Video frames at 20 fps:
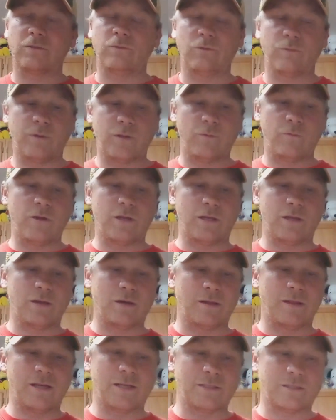So it'll be the
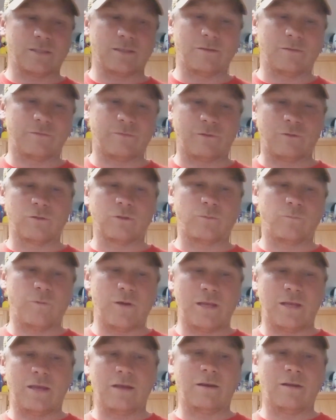weekend. I think it's the first
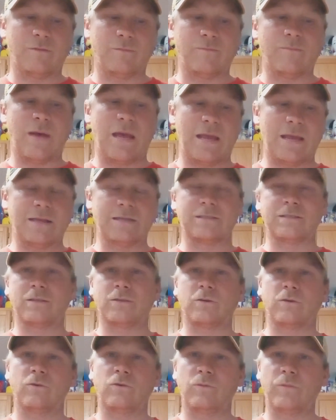weekend of May is the
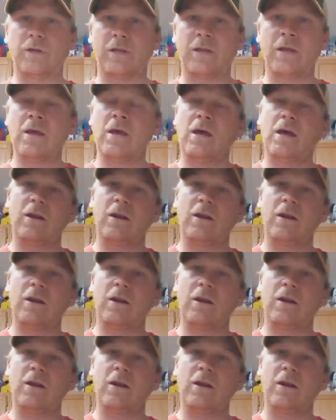tournament.